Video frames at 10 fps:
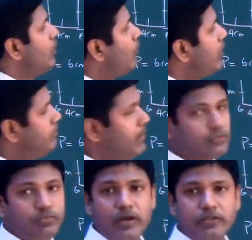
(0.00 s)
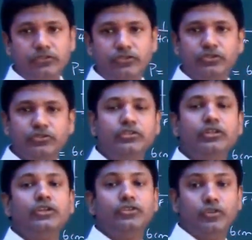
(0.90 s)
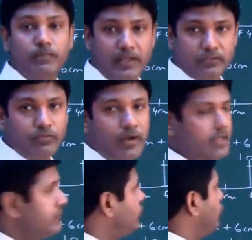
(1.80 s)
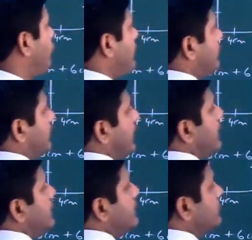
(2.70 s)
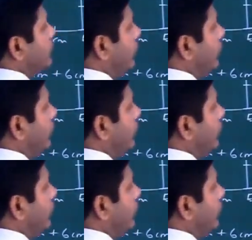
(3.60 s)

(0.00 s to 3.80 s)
1 plus 1 is 2. 2 plus 1 is 3. Okay, so